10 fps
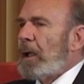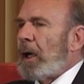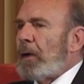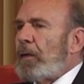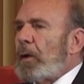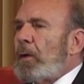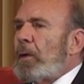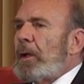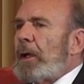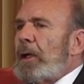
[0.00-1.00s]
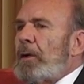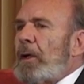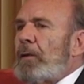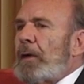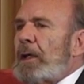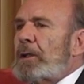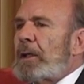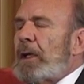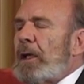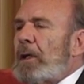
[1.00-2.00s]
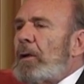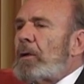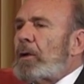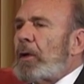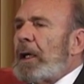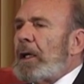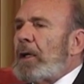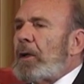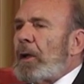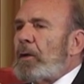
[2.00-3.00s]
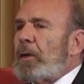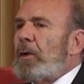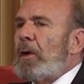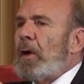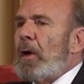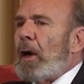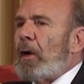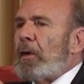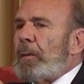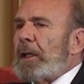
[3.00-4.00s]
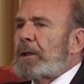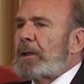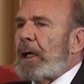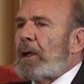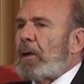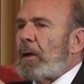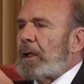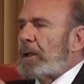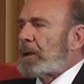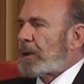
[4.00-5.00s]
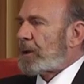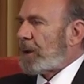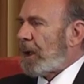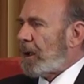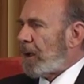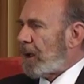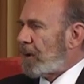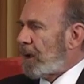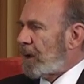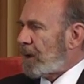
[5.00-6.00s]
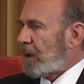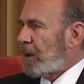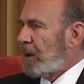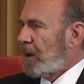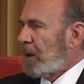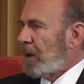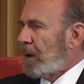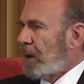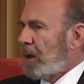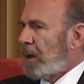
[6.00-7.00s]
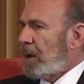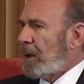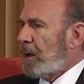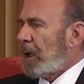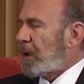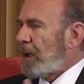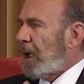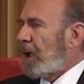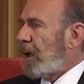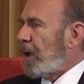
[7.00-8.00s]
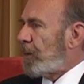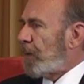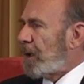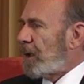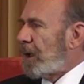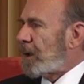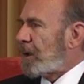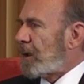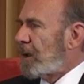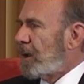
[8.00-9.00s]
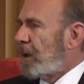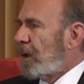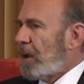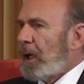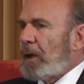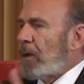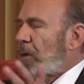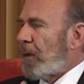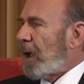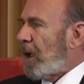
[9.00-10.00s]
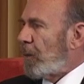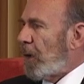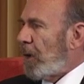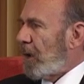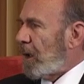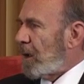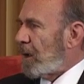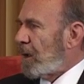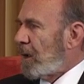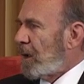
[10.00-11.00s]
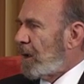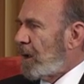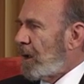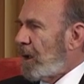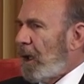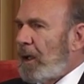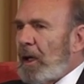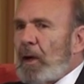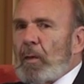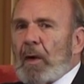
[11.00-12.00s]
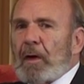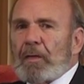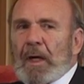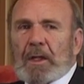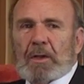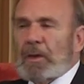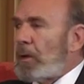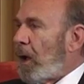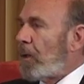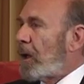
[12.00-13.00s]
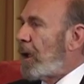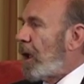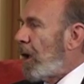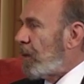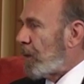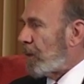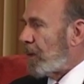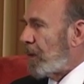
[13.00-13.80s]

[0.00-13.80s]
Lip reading: And if they go into a university, they're not trying to tell you how to be a psychologist or psychiatrist. That's none of their business. They don't know anything about it. And you think, well, if that's so, how can they help them?